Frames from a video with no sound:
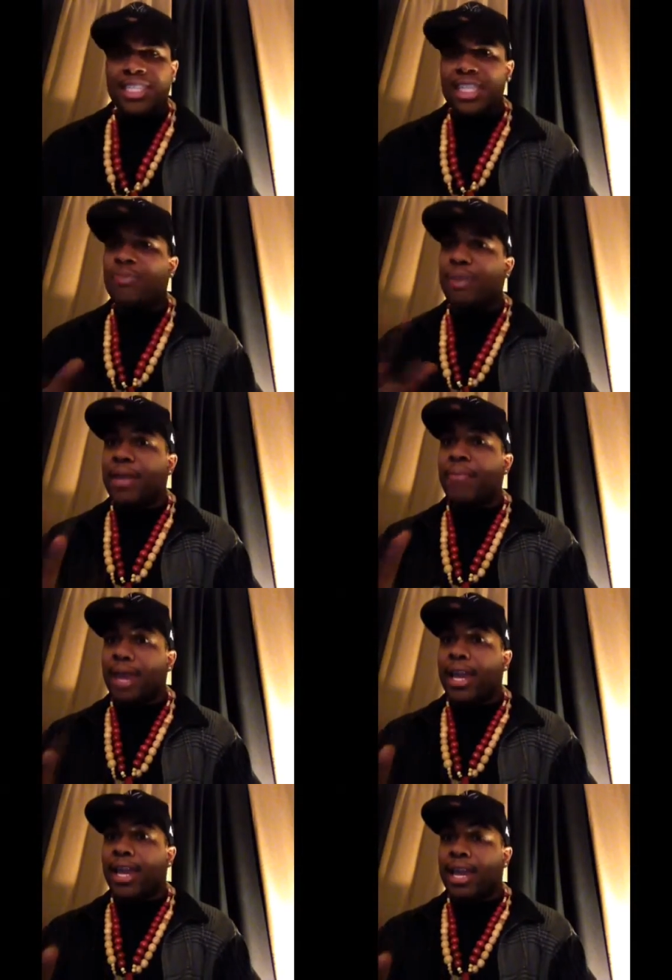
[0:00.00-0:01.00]
just be a
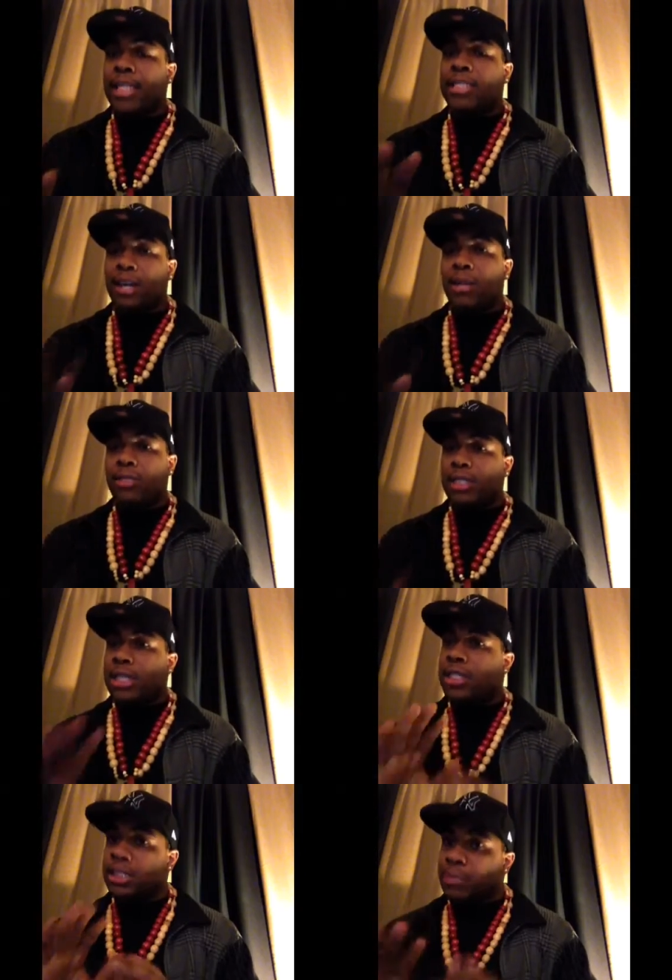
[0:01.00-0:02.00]
man. That's all I'm
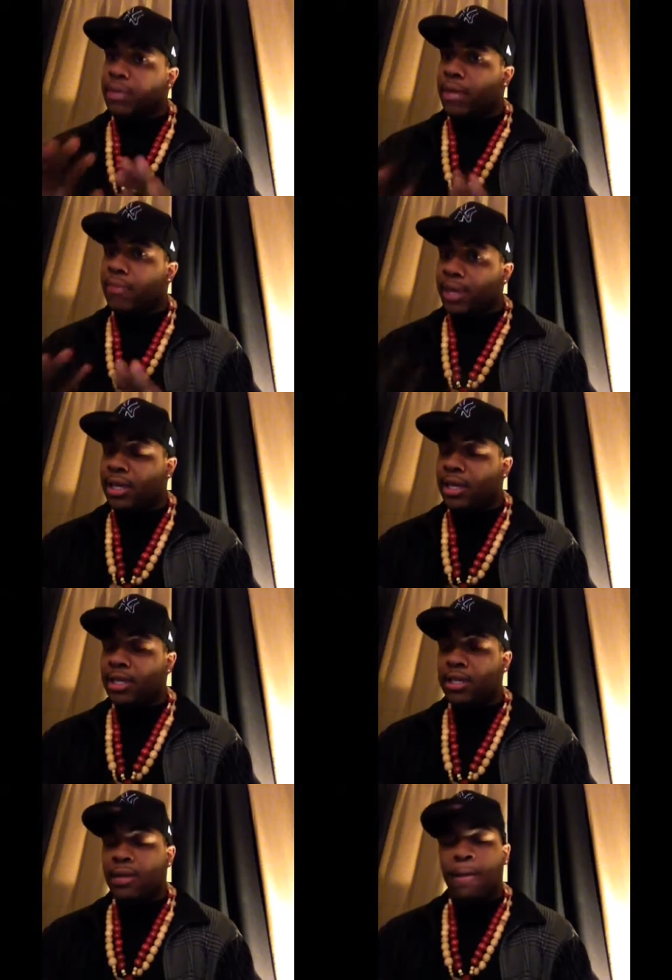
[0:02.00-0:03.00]
saying. Just be a man.
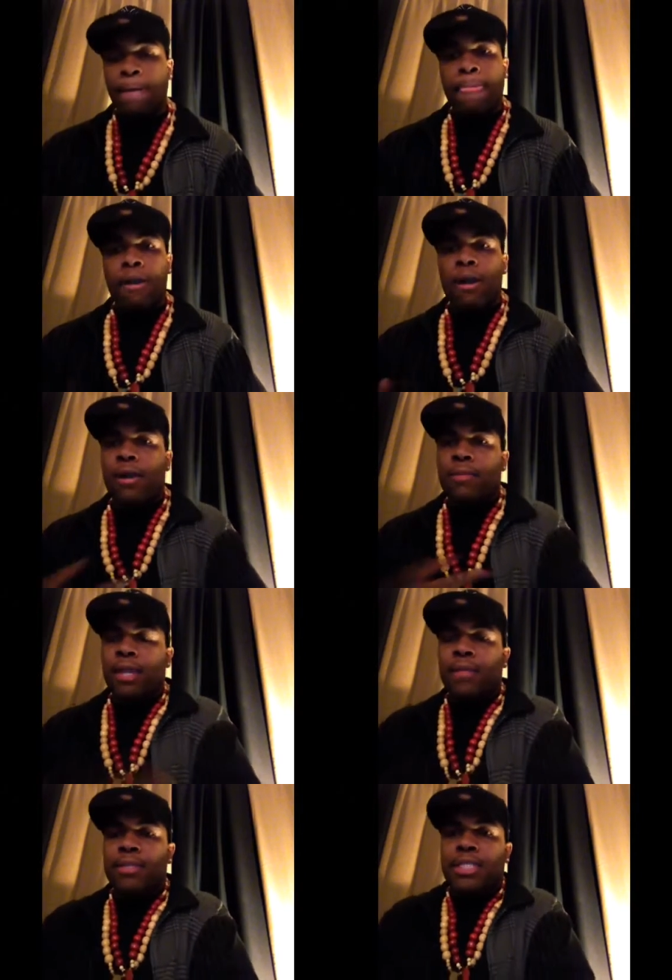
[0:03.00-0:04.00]
Um,
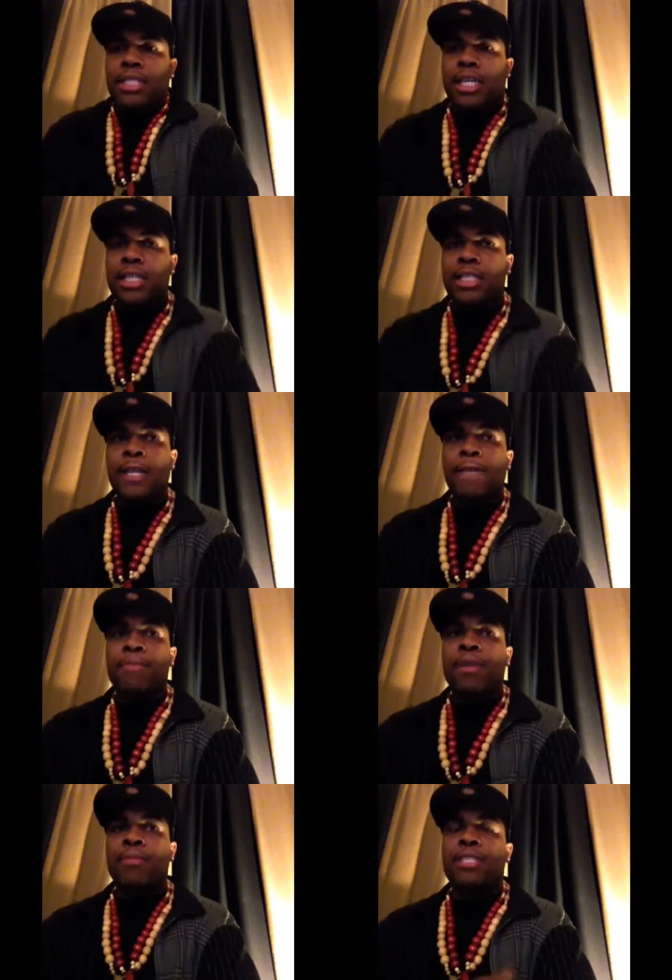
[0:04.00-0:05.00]
number six.
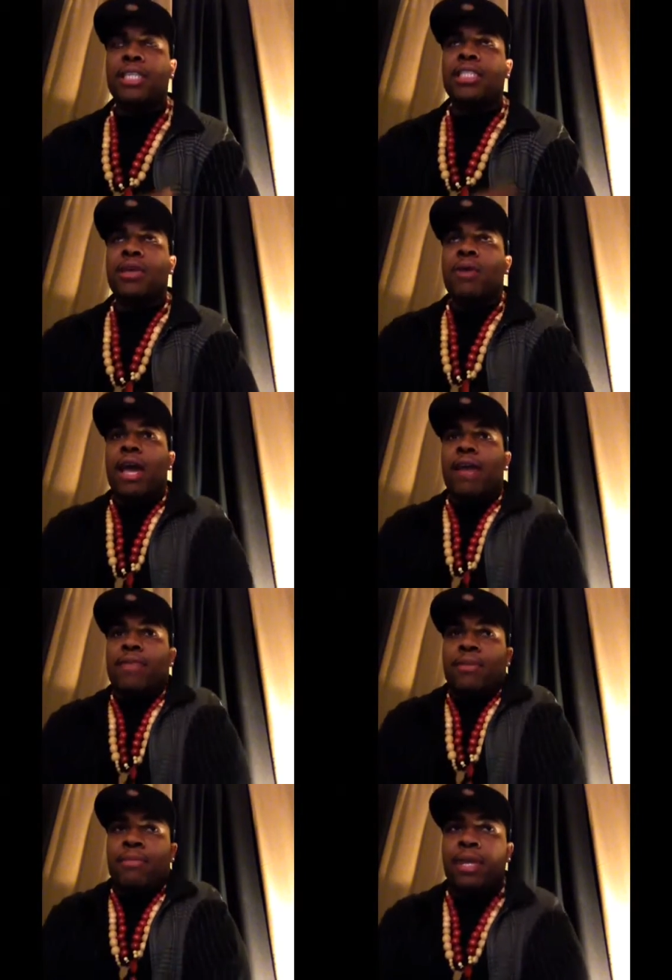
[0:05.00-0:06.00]
Number six, I would have
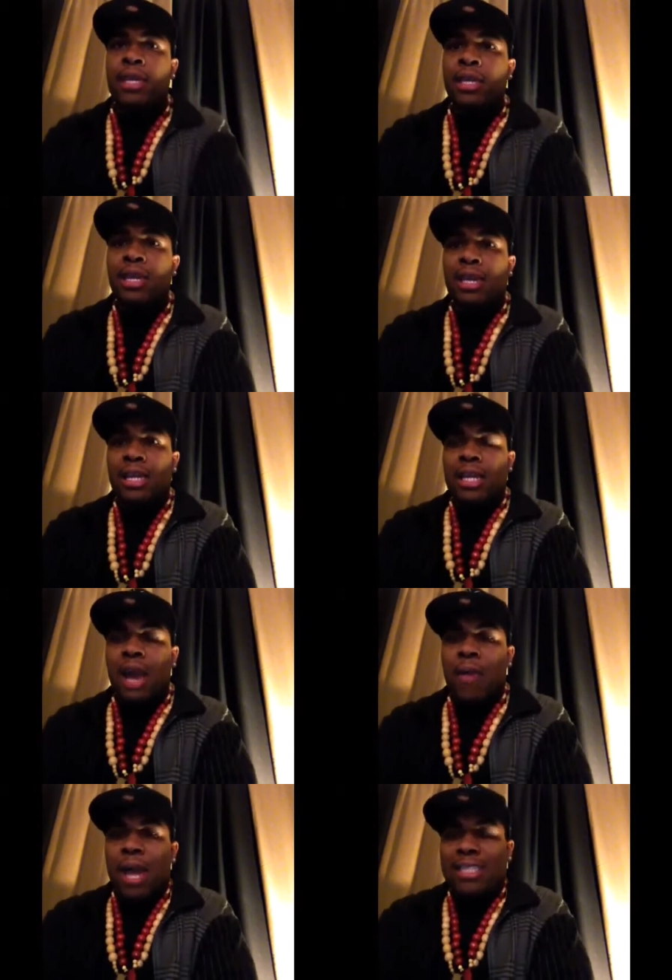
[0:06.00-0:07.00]
to be.
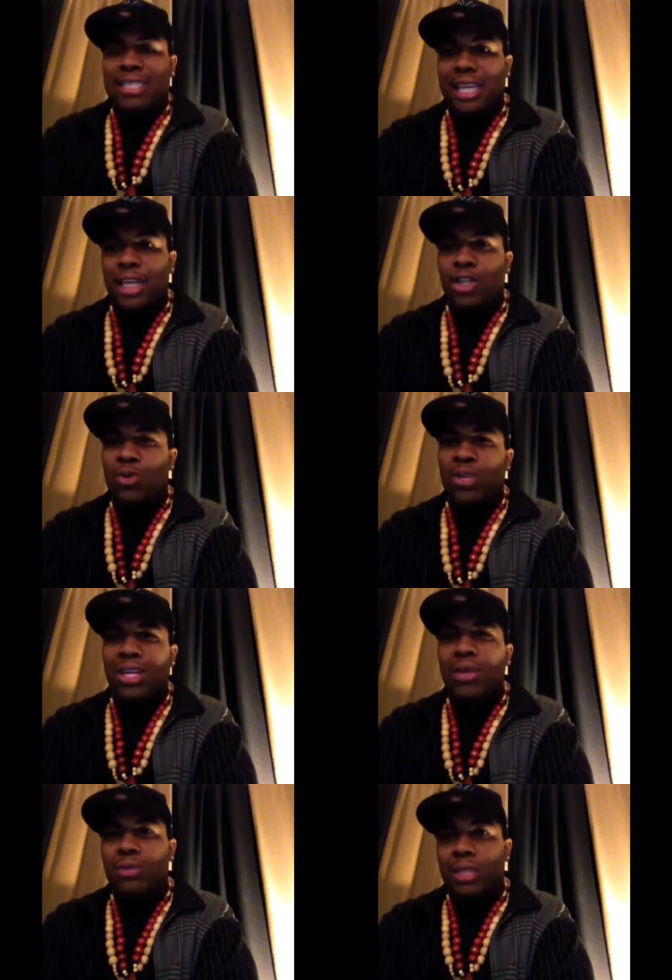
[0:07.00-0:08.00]
I would have to say, do the
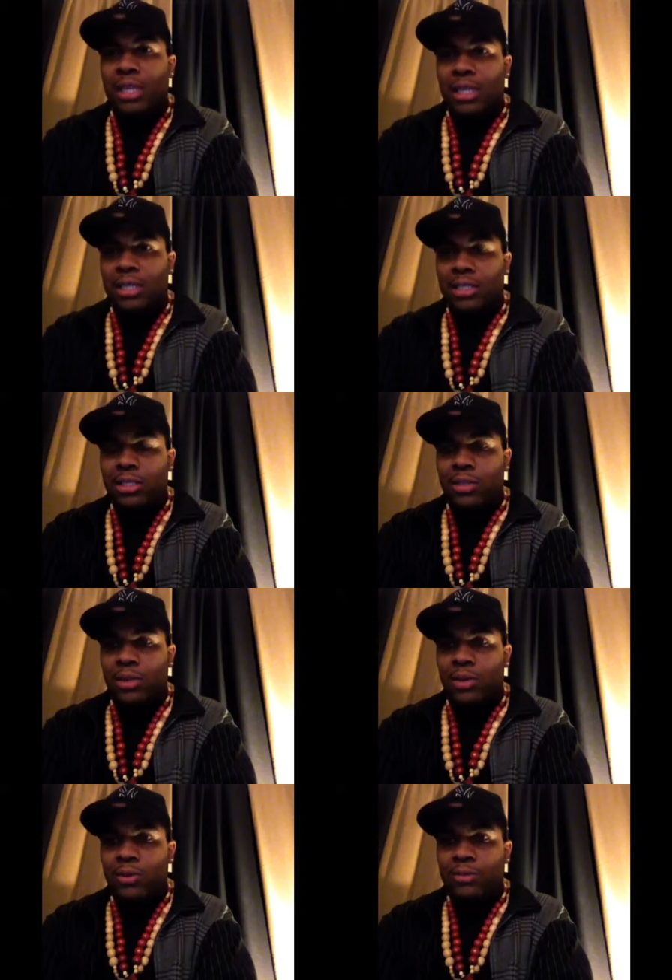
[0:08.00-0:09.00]
little things. You
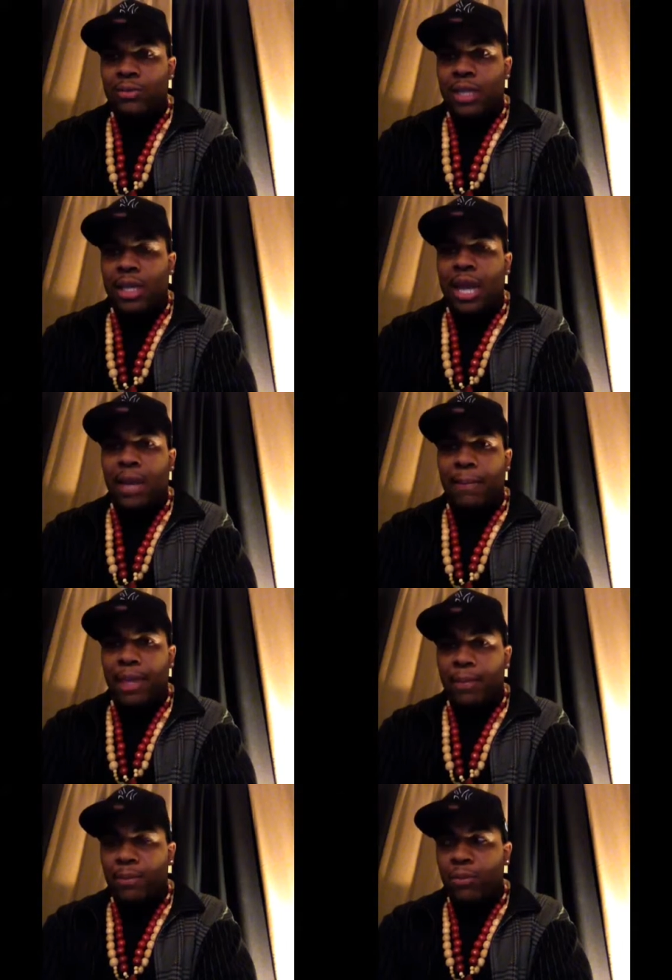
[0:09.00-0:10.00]
know, a lot of
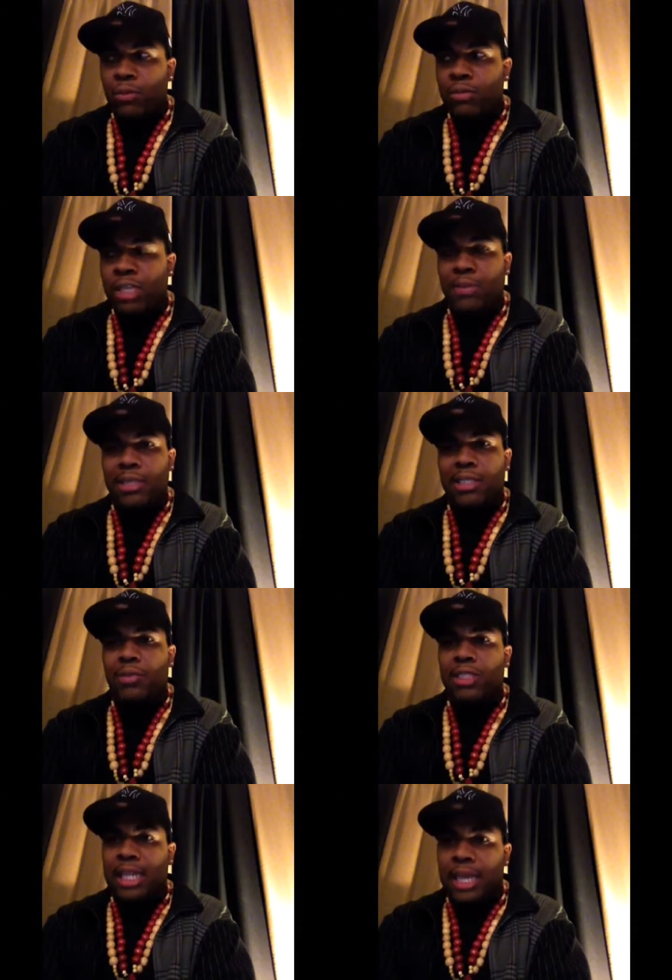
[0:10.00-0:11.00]
people, especially
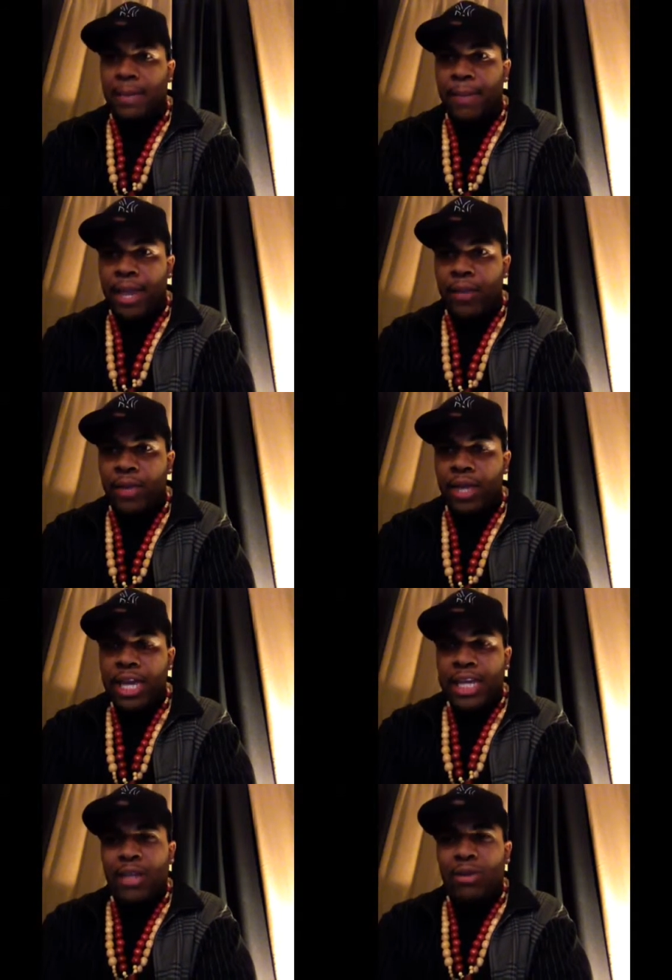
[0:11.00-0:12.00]
once they get married,
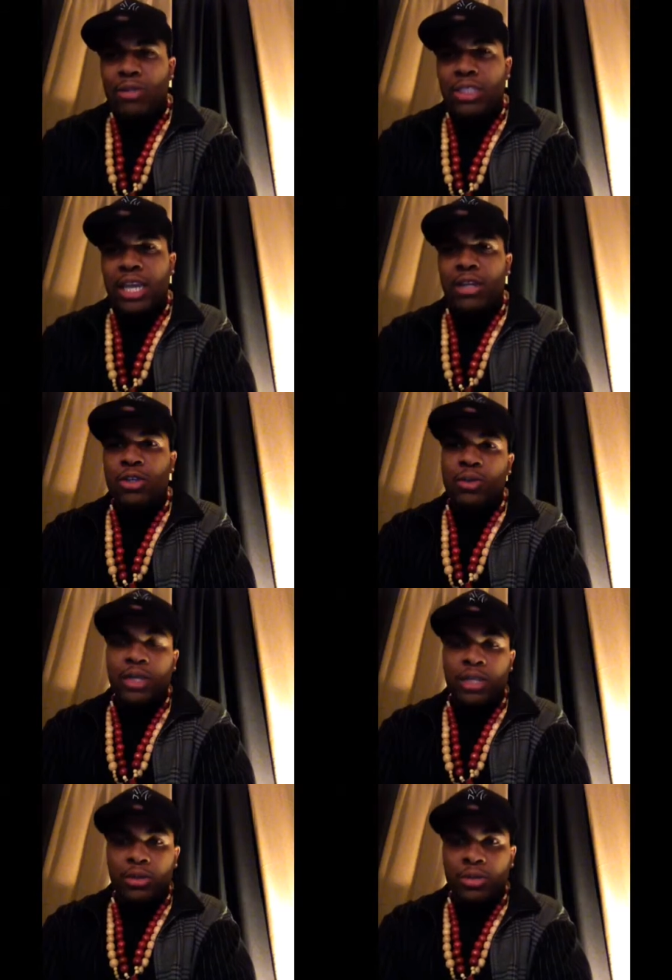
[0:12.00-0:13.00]
they lose sight of doing the
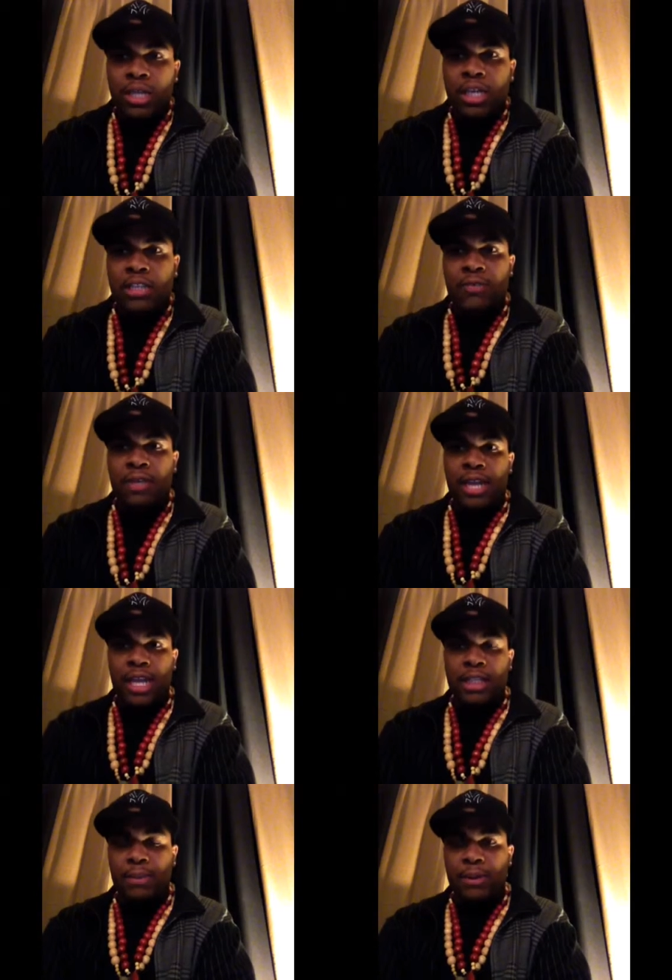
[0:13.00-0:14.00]
little things for the
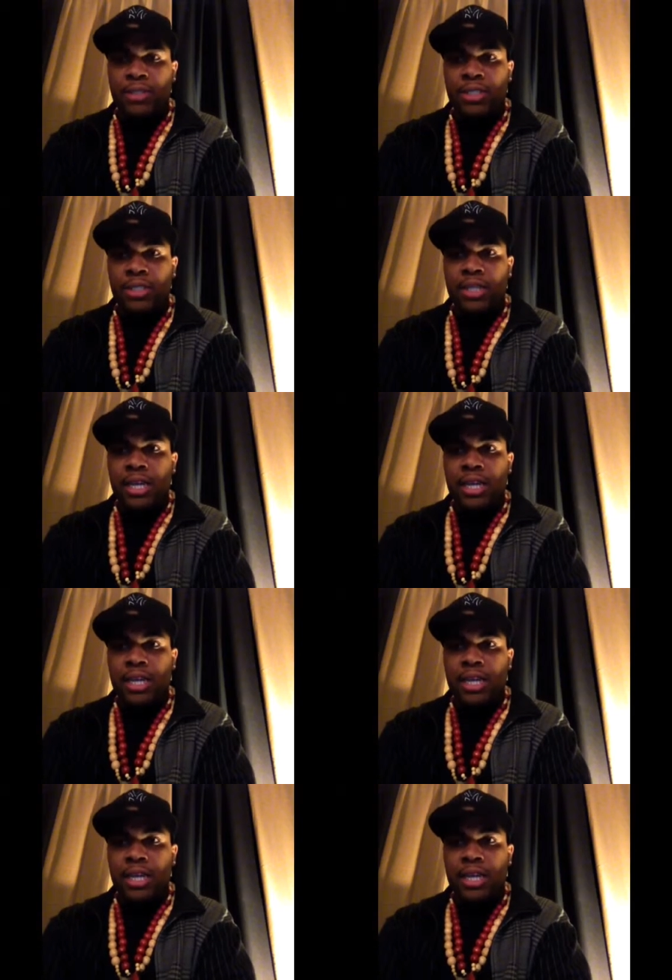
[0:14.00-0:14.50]
next person